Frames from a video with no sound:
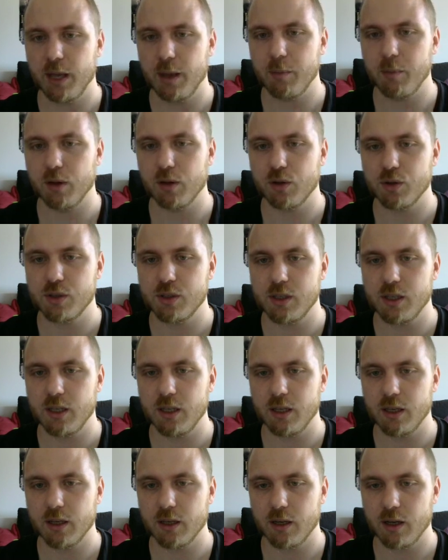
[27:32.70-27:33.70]
able to
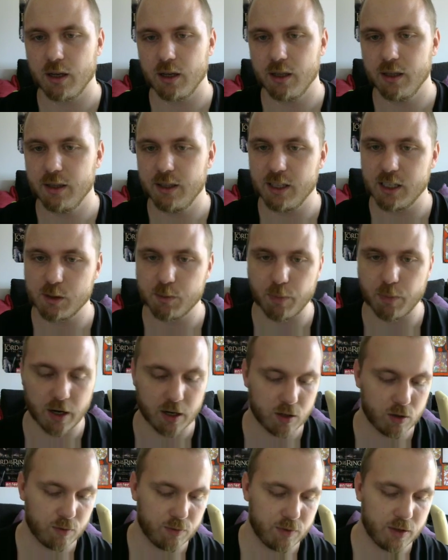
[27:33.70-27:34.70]
see this
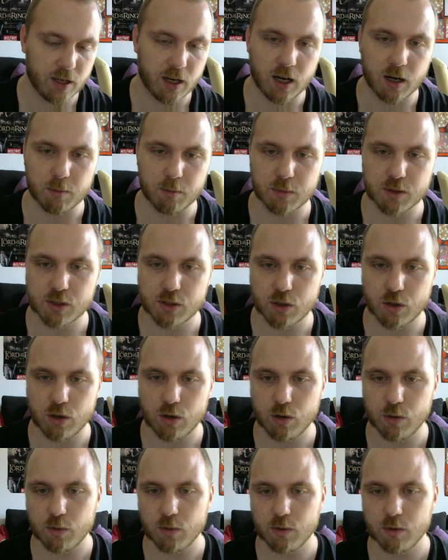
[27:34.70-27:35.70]
part of the arm,
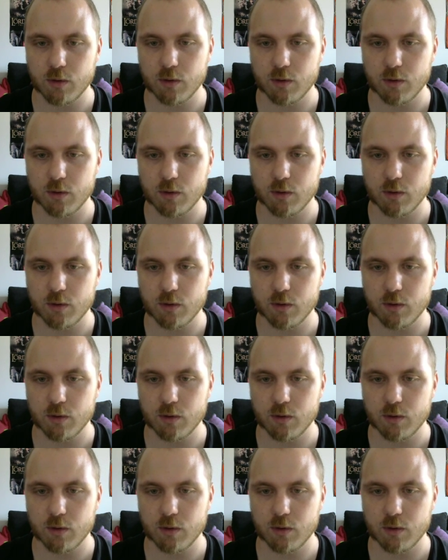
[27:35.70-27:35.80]
so